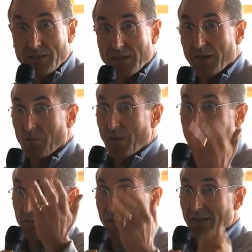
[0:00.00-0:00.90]
You got to
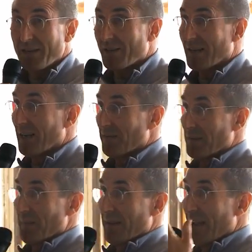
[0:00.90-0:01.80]
raise money, you got to have
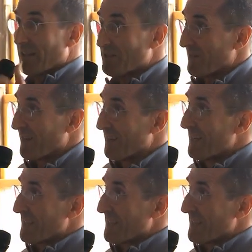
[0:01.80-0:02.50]
something extra,